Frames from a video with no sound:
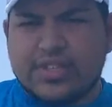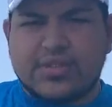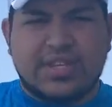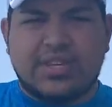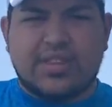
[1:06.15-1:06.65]

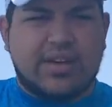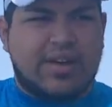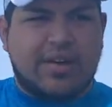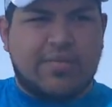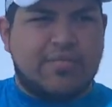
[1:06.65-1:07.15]
using
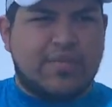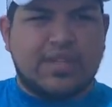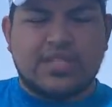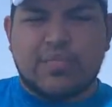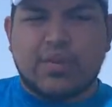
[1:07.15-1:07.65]
the
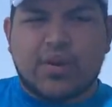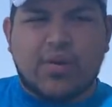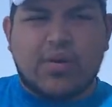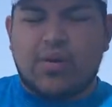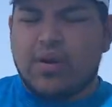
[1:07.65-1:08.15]

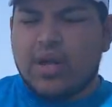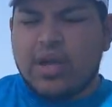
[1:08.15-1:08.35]
typical